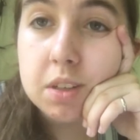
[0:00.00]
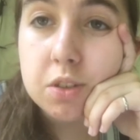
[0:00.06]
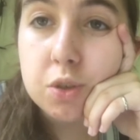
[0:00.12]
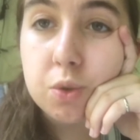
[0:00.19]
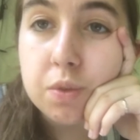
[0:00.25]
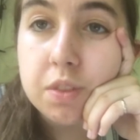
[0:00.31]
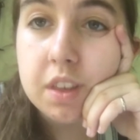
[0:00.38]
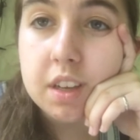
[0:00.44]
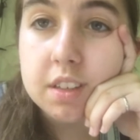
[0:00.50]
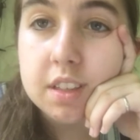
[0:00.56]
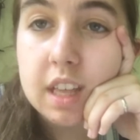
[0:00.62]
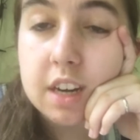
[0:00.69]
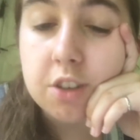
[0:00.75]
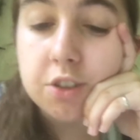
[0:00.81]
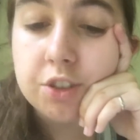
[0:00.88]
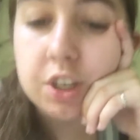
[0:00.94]
about two things
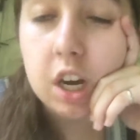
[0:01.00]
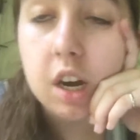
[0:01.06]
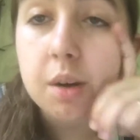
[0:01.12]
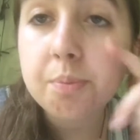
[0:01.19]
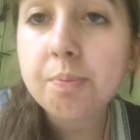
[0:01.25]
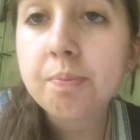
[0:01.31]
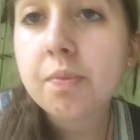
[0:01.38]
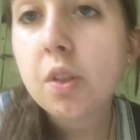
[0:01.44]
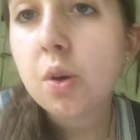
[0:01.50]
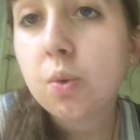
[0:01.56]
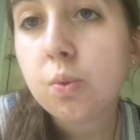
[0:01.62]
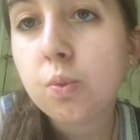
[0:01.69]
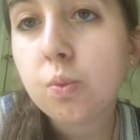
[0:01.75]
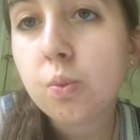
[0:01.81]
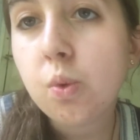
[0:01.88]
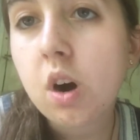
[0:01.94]
that are dumb?
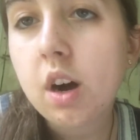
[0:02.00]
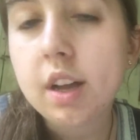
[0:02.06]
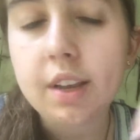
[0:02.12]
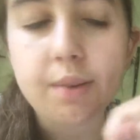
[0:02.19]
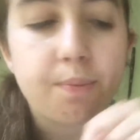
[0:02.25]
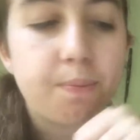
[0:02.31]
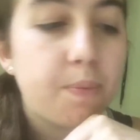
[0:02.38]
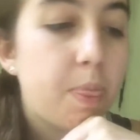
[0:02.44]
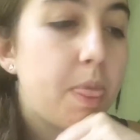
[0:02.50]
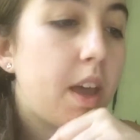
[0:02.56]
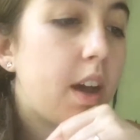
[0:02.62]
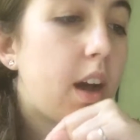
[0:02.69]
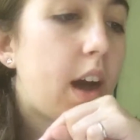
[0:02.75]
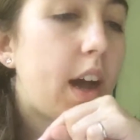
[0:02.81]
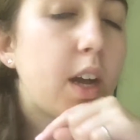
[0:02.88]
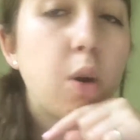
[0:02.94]
One,
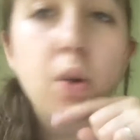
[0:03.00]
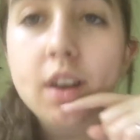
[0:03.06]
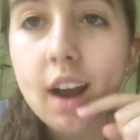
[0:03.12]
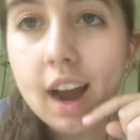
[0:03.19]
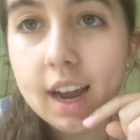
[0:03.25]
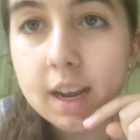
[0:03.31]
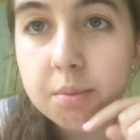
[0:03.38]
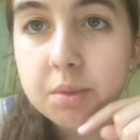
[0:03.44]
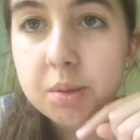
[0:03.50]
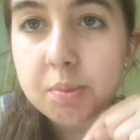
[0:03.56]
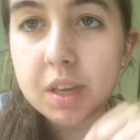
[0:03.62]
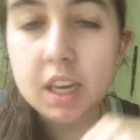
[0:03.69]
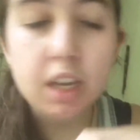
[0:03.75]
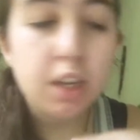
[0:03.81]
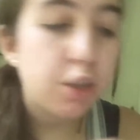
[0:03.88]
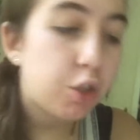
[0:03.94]
I go on
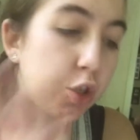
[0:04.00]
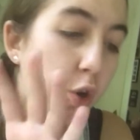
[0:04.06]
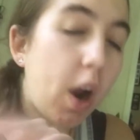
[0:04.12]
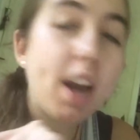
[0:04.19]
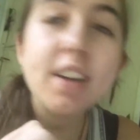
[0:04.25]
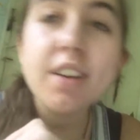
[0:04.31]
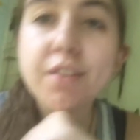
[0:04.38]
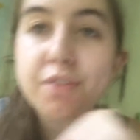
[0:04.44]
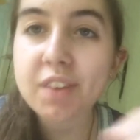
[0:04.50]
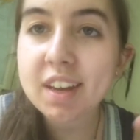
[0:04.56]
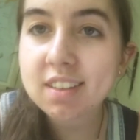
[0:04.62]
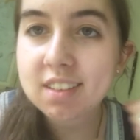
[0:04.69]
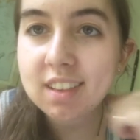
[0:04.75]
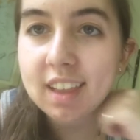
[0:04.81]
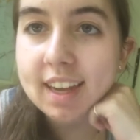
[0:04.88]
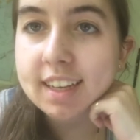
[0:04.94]
IMDb trying to
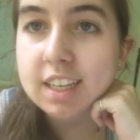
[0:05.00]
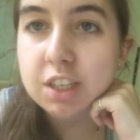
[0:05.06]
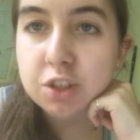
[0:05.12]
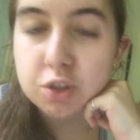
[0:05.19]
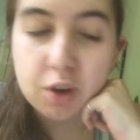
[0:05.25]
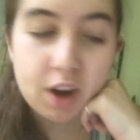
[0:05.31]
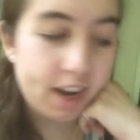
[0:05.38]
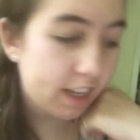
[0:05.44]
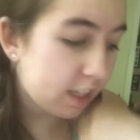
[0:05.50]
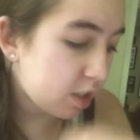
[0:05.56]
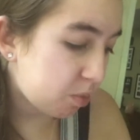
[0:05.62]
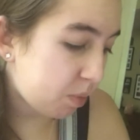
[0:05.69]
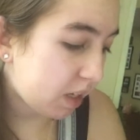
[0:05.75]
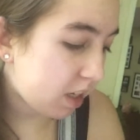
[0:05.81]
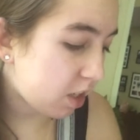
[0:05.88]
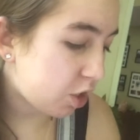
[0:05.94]
fix Lainey's
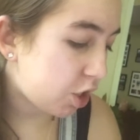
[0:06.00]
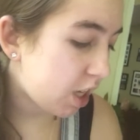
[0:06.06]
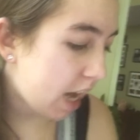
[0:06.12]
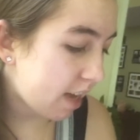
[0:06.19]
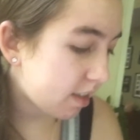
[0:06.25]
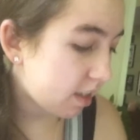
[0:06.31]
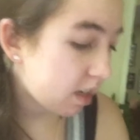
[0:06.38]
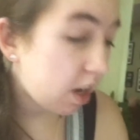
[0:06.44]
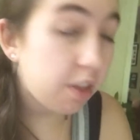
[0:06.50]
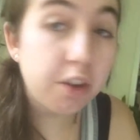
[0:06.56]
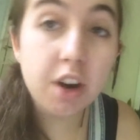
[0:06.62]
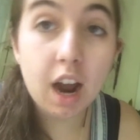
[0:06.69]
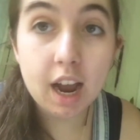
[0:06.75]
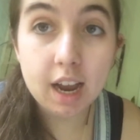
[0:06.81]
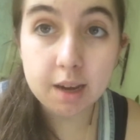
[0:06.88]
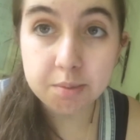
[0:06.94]
credits because she has
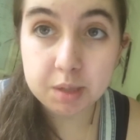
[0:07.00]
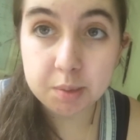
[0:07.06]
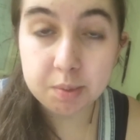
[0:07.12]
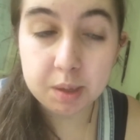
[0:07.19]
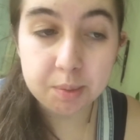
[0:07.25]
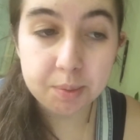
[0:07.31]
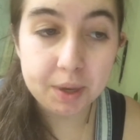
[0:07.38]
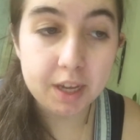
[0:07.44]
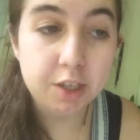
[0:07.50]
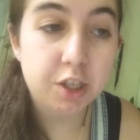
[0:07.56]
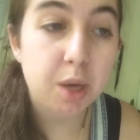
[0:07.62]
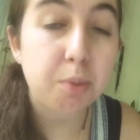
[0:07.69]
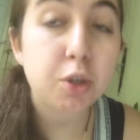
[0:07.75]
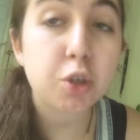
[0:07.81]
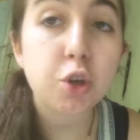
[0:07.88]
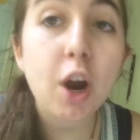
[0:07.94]
another IMDb page
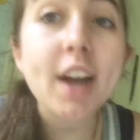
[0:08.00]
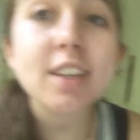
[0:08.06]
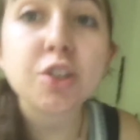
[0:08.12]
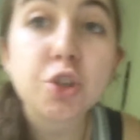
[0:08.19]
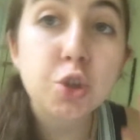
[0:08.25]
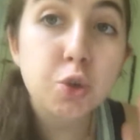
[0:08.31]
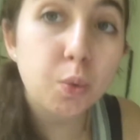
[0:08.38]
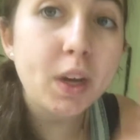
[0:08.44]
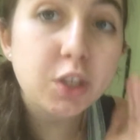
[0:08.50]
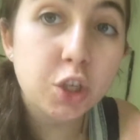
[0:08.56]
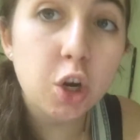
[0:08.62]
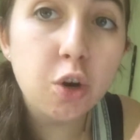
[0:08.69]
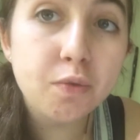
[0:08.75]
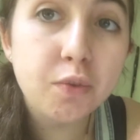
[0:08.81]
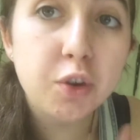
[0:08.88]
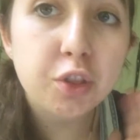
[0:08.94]
that we're trying to switch
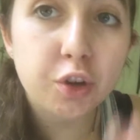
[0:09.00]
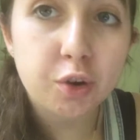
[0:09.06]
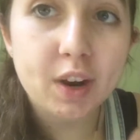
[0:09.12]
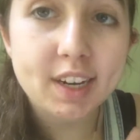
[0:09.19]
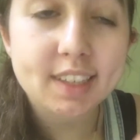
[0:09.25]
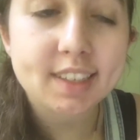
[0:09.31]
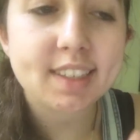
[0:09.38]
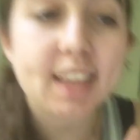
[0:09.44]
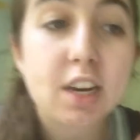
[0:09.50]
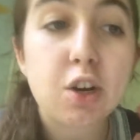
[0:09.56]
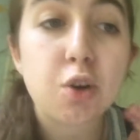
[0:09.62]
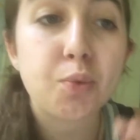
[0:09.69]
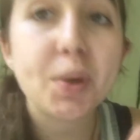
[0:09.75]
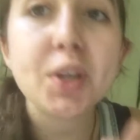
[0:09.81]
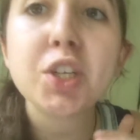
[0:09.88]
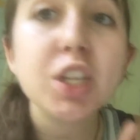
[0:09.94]
over the credits that
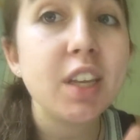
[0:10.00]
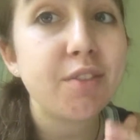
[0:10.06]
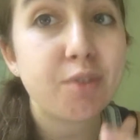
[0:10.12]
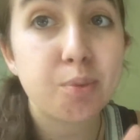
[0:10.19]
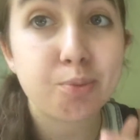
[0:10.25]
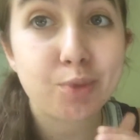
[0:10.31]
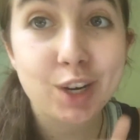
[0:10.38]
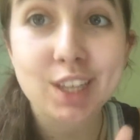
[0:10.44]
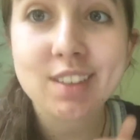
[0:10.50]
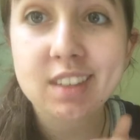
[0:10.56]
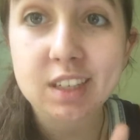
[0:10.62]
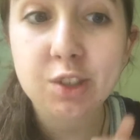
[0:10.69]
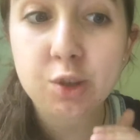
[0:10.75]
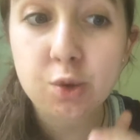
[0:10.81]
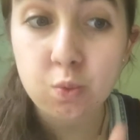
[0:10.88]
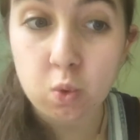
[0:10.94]
are originally from Ring
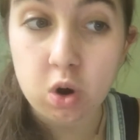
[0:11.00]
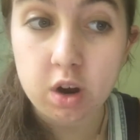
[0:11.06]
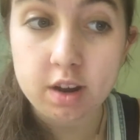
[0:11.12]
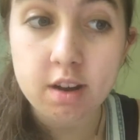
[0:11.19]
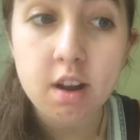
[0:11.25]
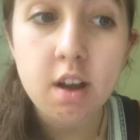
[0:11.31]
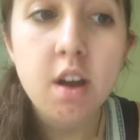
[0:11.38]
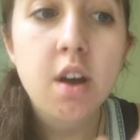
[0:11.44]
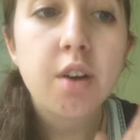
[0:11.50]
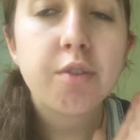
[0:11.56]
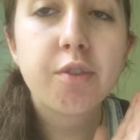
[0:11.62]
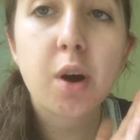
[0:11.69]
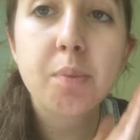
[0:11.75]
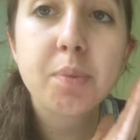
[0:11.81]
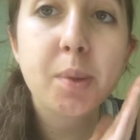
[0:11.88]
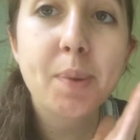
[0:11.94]
Season 1
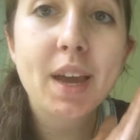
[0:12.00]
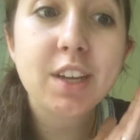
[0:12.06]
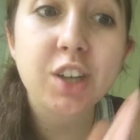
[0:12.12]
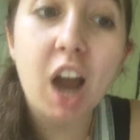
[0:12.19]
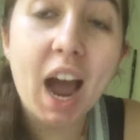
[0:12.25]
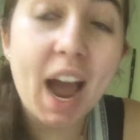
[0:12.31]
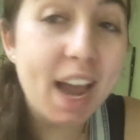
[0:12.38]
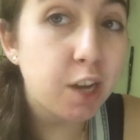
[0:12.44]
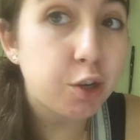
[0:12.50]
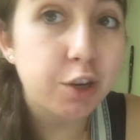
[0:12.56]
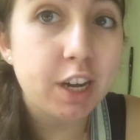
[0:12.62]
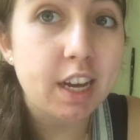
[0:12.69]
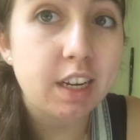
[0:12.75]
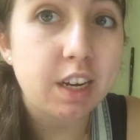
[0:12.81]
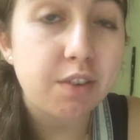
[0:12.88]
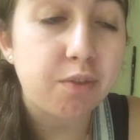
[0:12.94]
from the page I
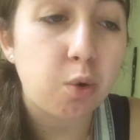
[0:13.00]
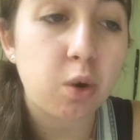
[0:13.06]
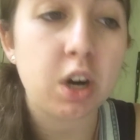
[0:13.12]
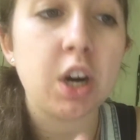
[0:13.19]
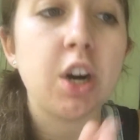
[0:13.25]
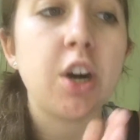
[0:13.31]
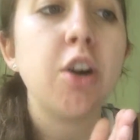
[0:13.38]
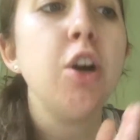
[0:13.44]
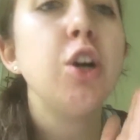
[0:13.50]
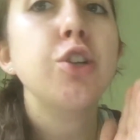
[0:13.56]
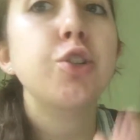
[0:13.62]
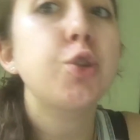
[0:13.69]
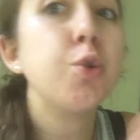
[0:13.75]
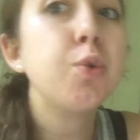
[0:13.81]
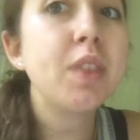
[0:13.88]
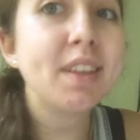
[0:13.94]
created for her
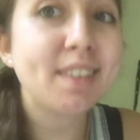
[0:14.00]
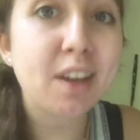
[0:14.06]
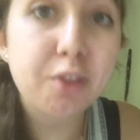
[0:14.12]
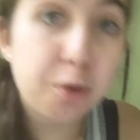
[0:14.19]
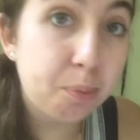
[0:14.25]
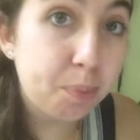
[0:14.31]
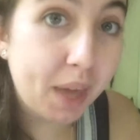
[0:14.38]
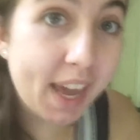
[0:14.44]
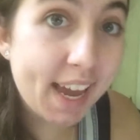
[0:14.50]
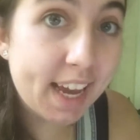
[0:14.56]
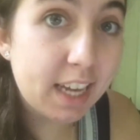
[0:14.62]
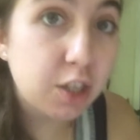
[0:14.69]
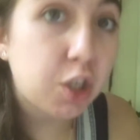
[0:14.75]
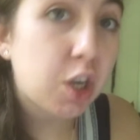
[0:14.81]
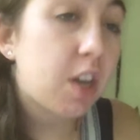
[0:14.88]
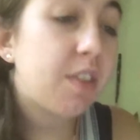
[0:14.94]
to this other
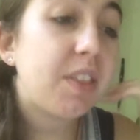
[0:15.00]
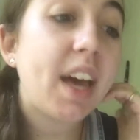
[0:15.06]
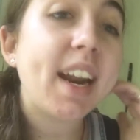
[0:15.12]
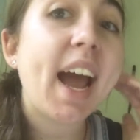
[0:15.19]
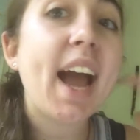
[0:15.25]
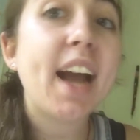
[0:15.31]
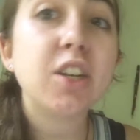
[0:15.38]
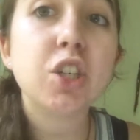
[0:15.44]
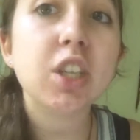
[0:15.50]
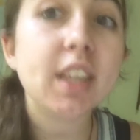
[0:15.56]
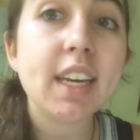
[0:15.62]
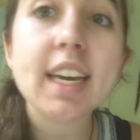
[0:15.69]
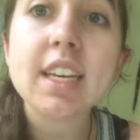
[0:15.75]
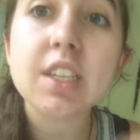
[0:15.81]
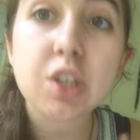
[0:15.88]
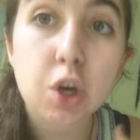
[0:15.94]
page that
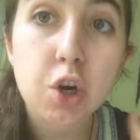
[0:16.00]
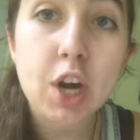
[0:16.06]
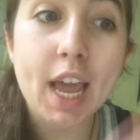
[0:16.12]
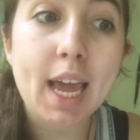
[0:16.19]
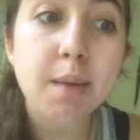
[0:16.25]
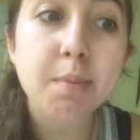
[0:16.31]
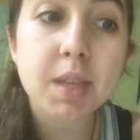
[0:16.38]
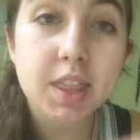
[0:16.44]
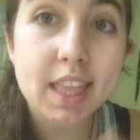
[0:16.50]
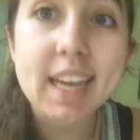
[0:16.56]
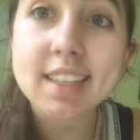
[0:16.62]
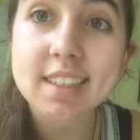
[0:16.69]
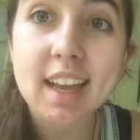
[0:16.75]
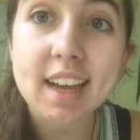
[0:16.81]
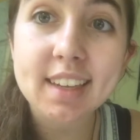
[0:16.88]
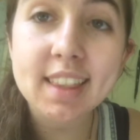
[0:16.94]
actually is her name and
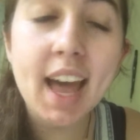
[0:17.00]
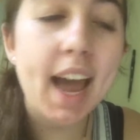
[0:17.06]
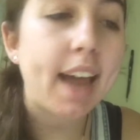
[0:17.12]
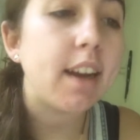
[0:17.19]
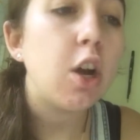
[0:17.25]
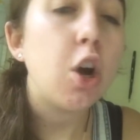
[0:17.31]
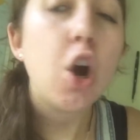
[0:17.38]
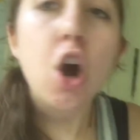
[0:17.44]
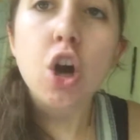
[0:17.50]
things like that.